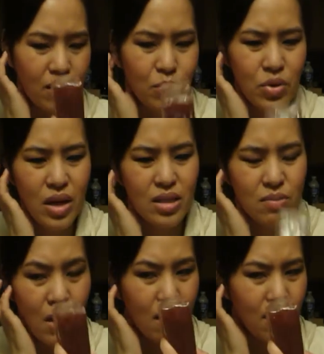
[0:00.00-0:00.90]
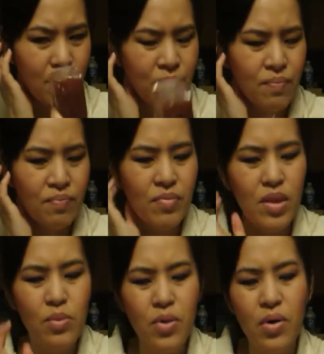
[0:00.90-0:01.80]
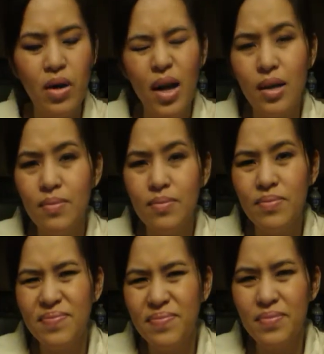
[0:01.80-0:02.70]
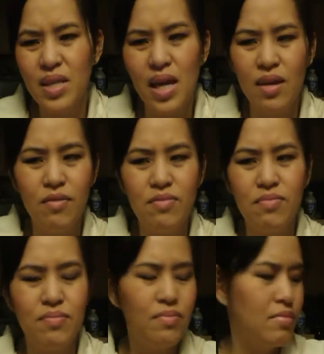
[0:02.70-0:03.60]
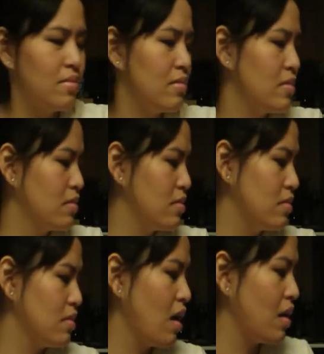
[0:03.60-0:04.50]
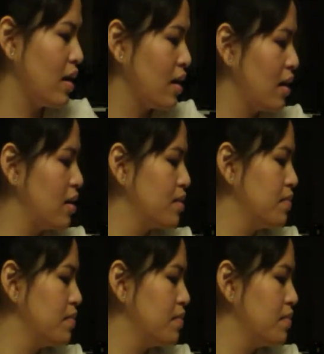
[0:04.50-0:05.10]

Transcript: The more I smell it, the more I'm kind of not liking it.